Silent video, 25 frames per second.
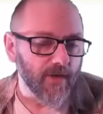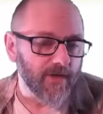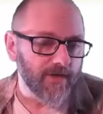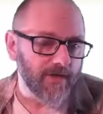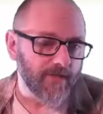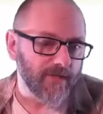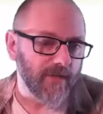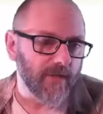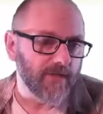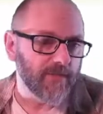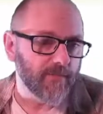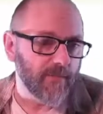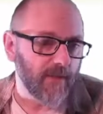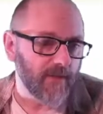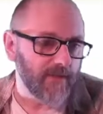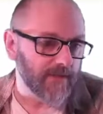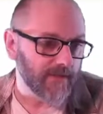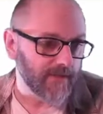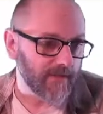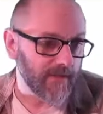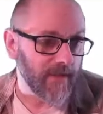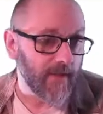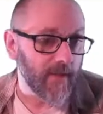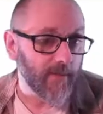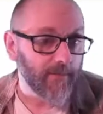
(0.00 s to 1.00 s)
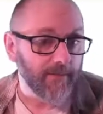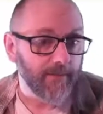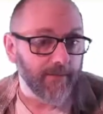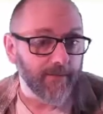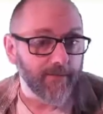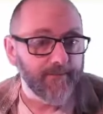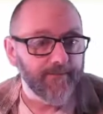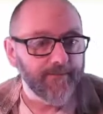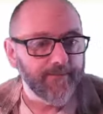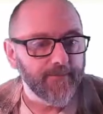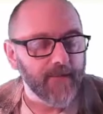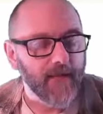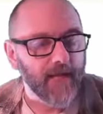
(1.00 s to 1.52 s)
So I think that's why this will help you.
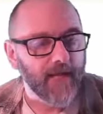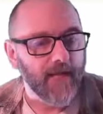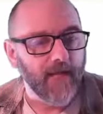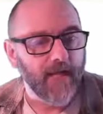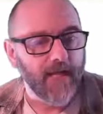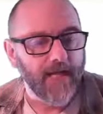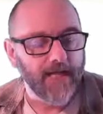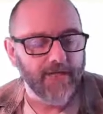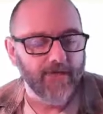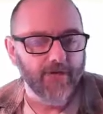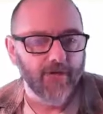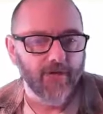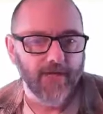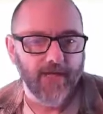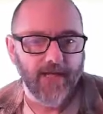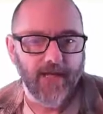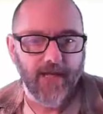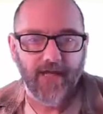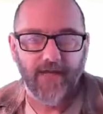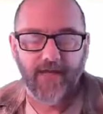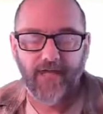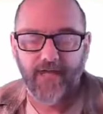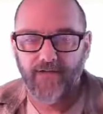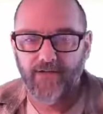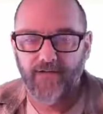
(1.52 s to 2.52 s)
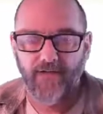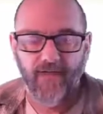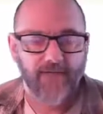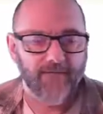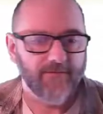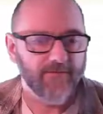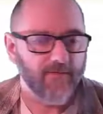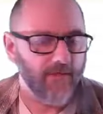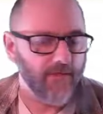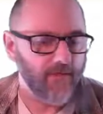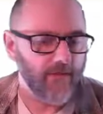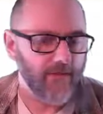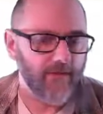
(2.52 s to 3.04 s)
And you're going to, again, you'll have
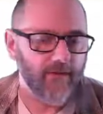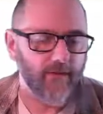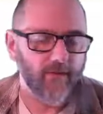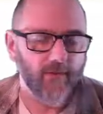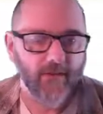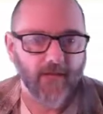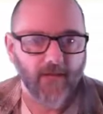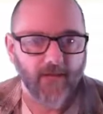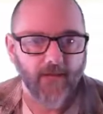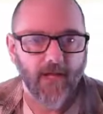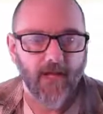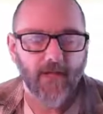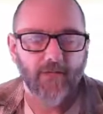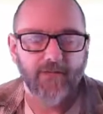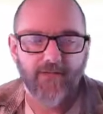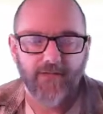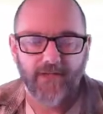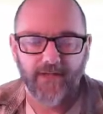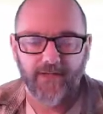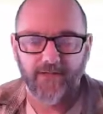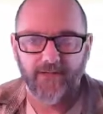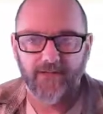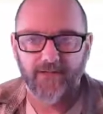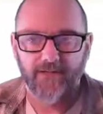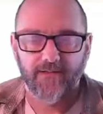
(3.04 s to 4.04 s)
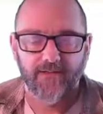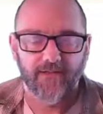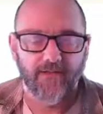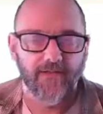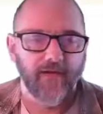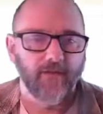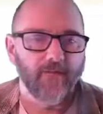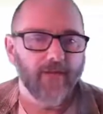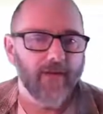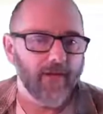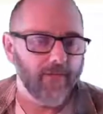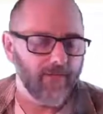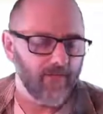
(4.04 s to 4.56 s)
to create the wheel objects,
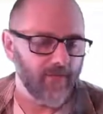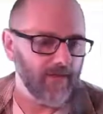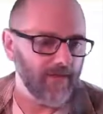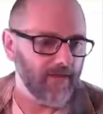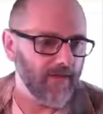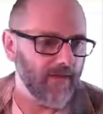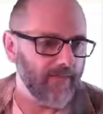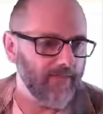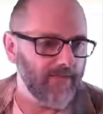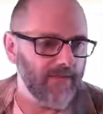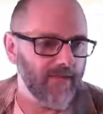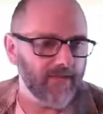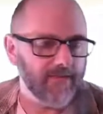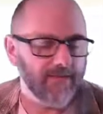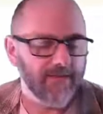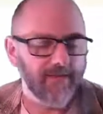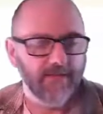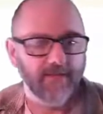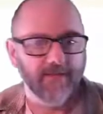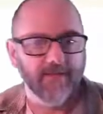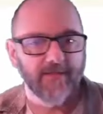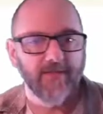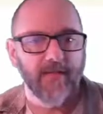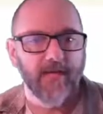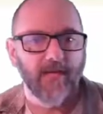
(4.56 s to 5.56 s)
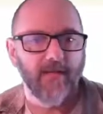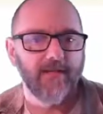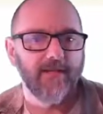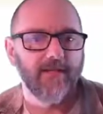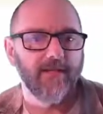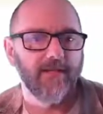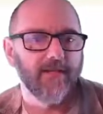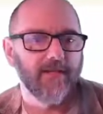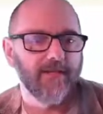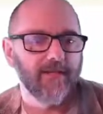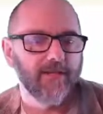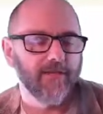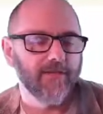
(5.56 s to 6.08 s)
the array of wheel objects inside
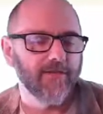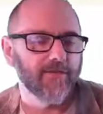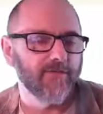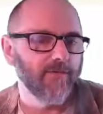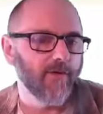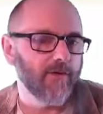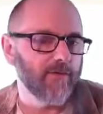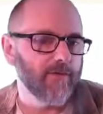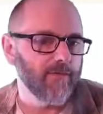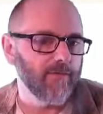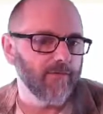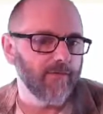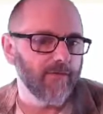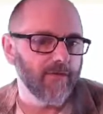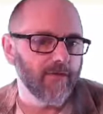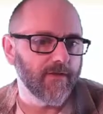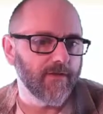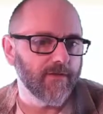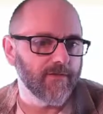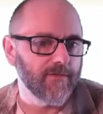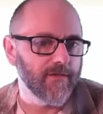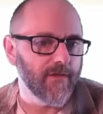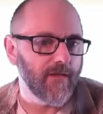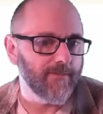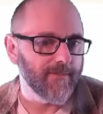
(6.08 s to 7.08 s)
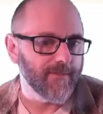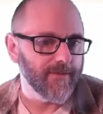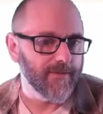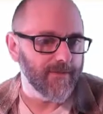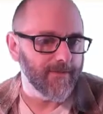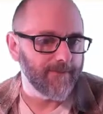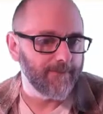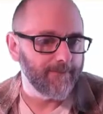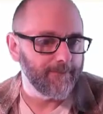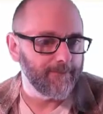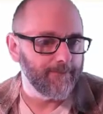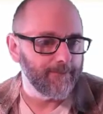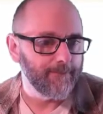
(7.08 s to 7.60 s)
the constructor for the slot
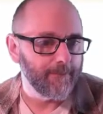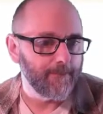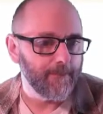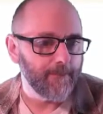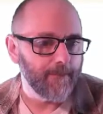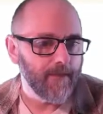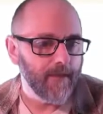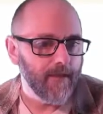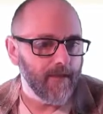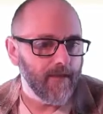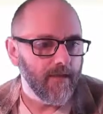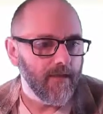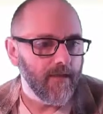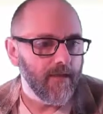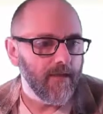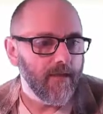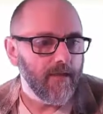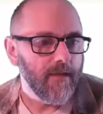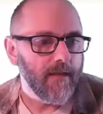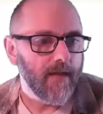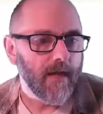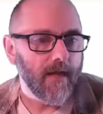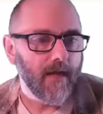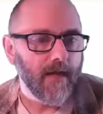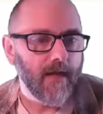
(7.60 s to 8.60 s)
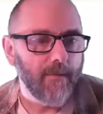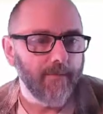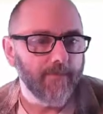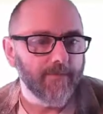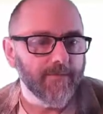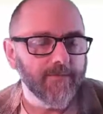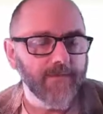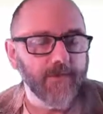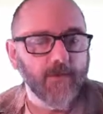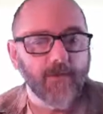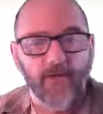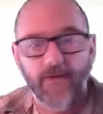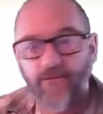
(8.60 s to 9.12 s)
machine.
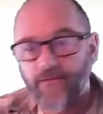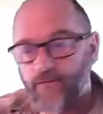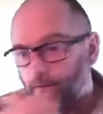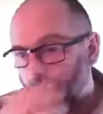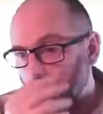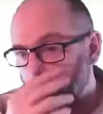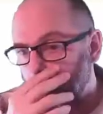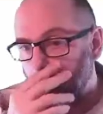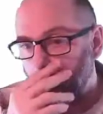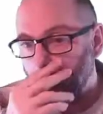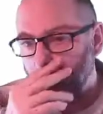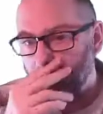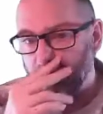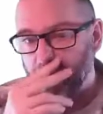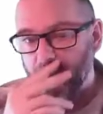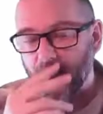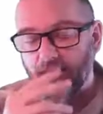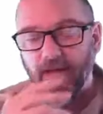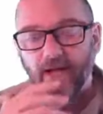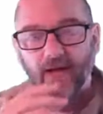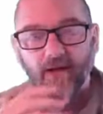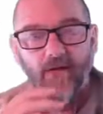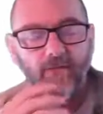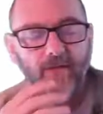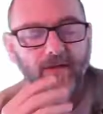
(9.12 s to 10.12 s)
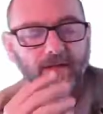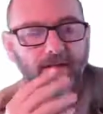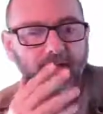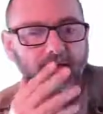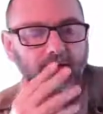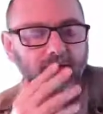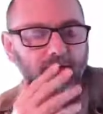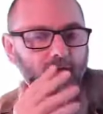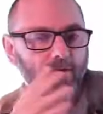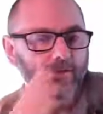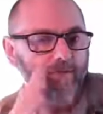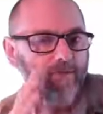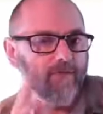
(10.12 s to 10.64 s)
So if you want, we
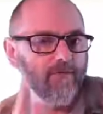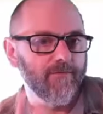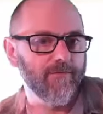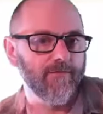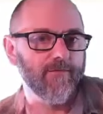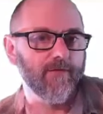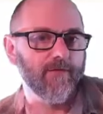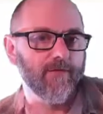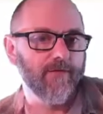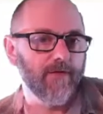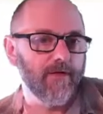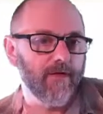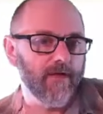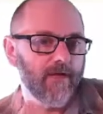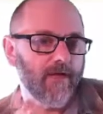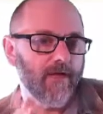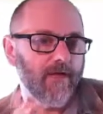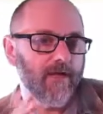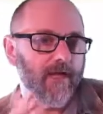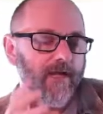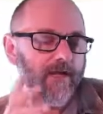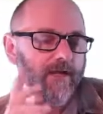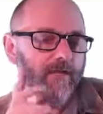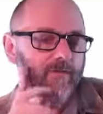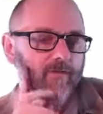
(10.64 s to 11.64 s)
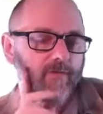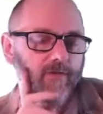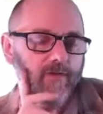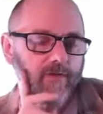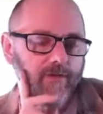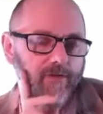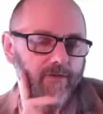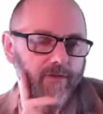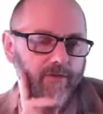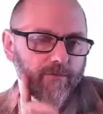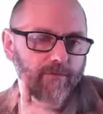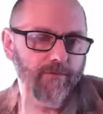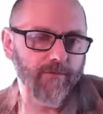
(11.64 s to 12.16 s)
can go over, I can
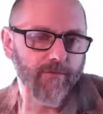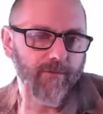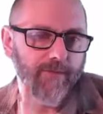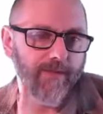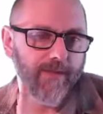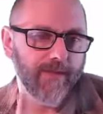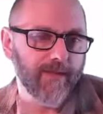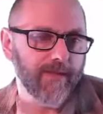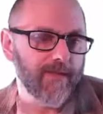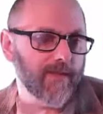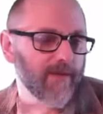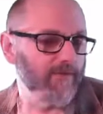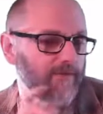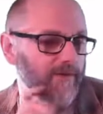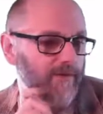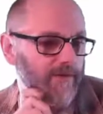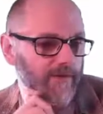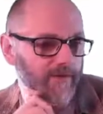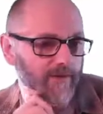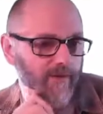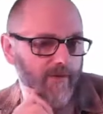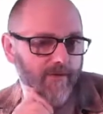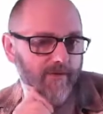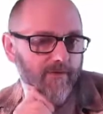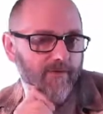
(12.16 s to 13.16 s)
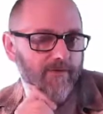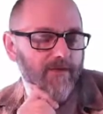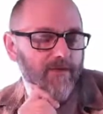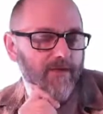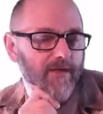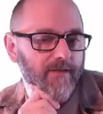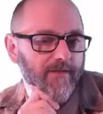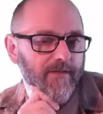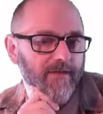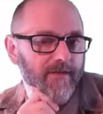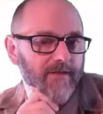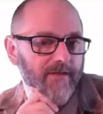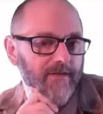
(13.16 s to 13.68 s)
walk you through the beginning of this code
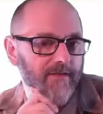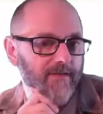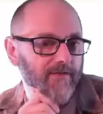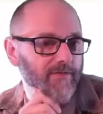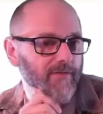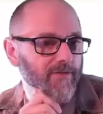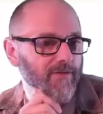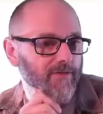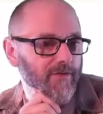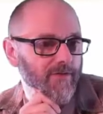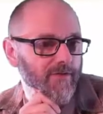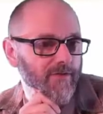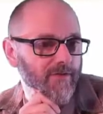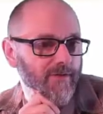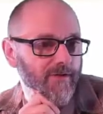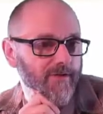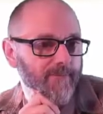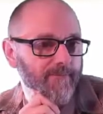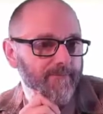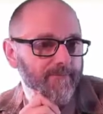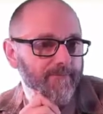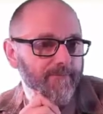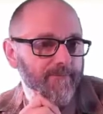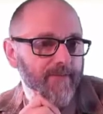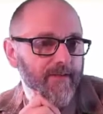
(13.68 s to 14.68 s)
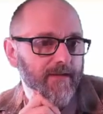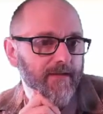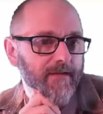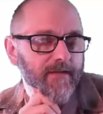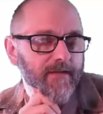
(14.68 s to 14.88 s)
and then leave you to do it.